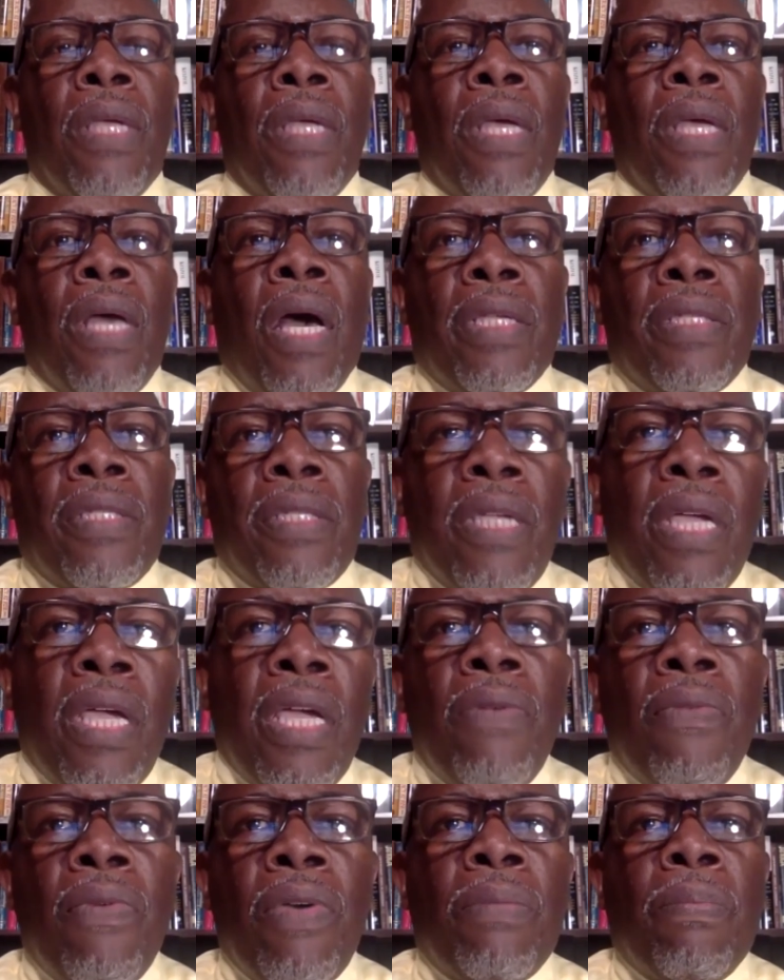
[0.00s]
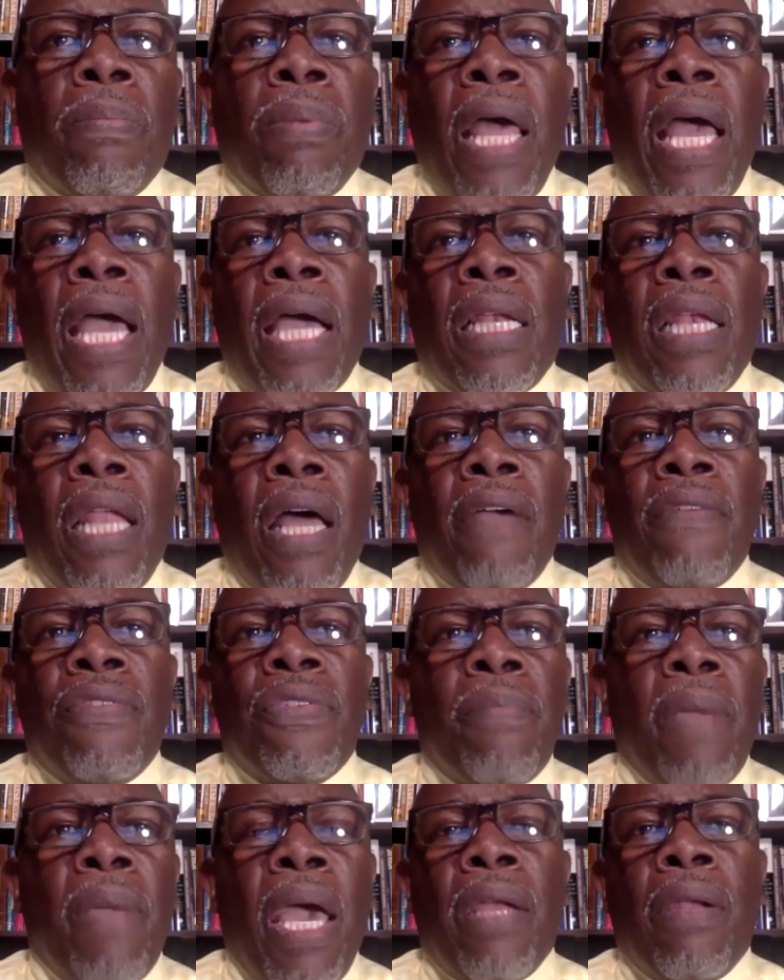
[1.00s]
I stand with Black Lives
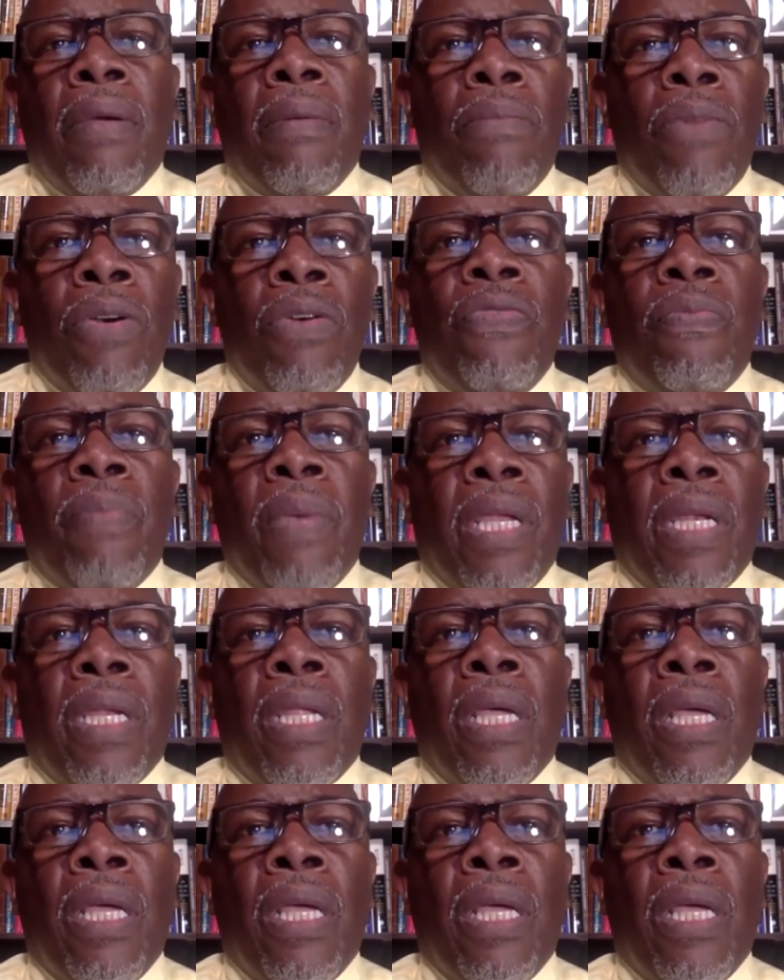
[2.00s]
Matter movement.